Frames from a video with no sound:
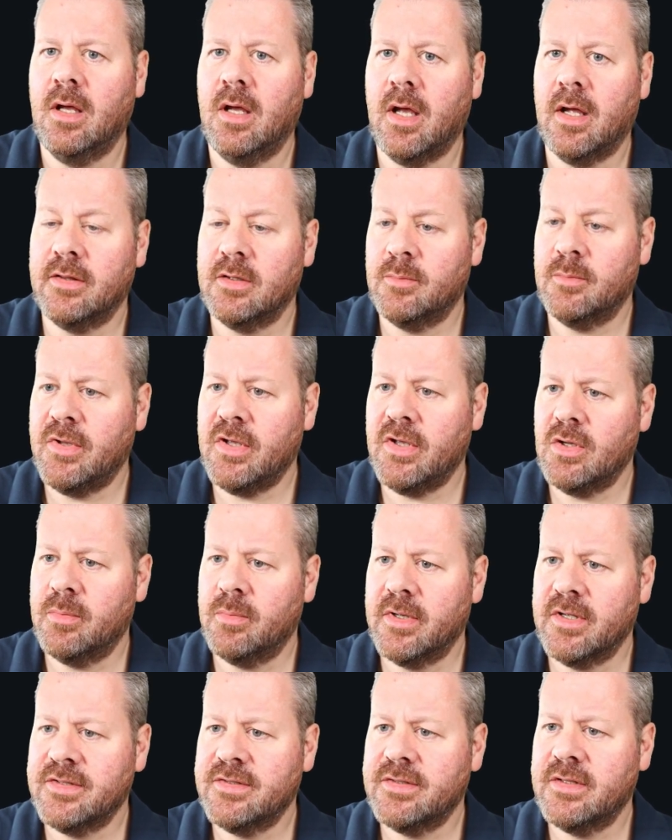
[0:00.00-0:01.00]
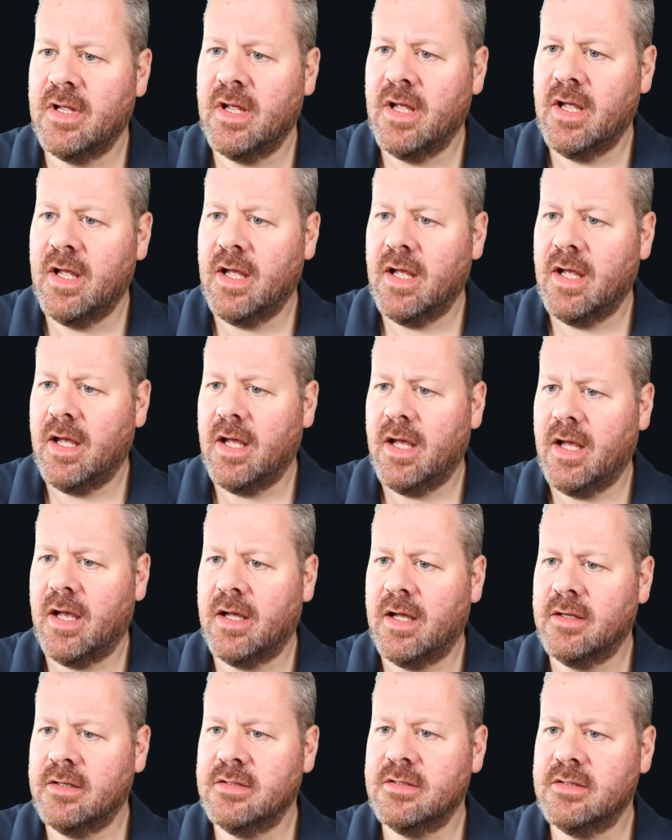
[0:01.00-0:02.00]
and the pubis.
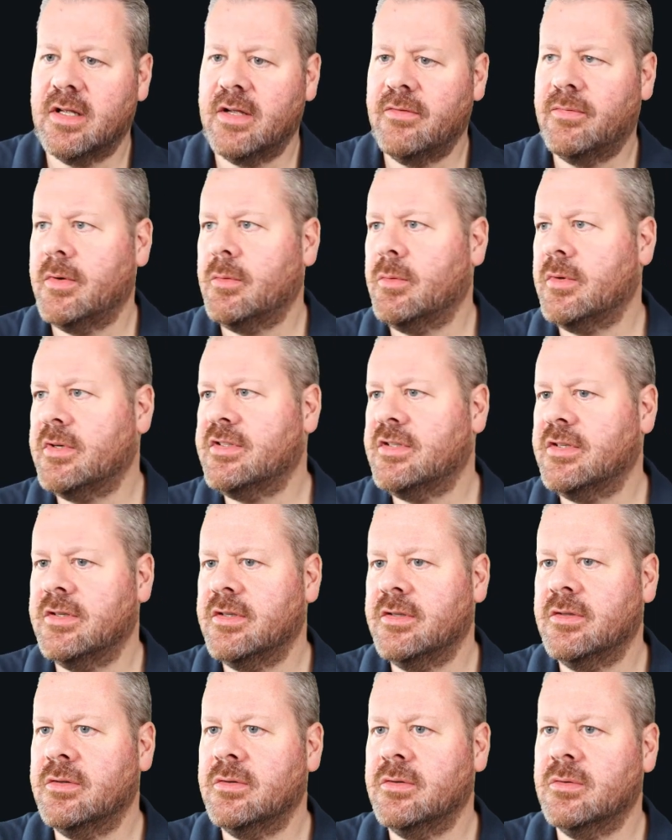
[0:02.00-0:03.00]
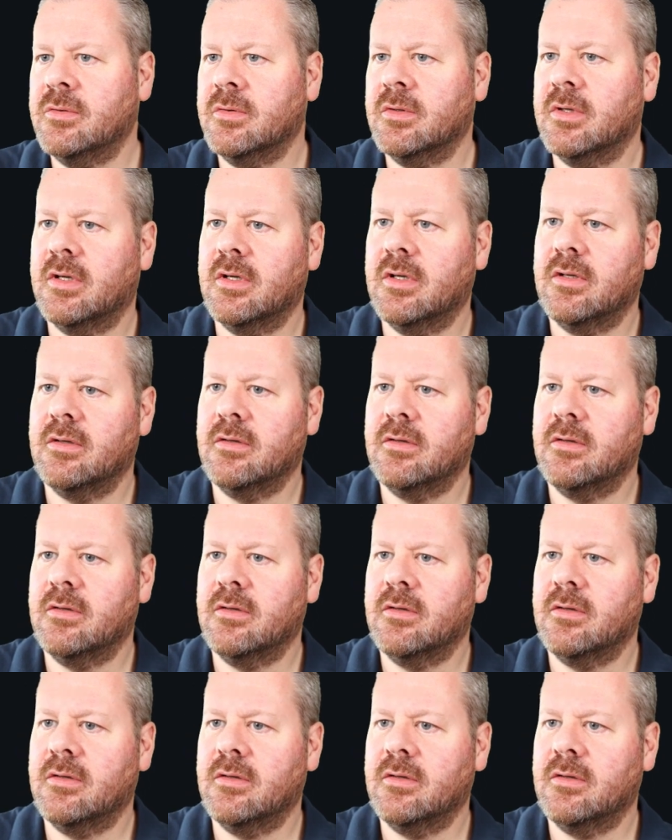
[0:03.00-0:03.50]
And if we were to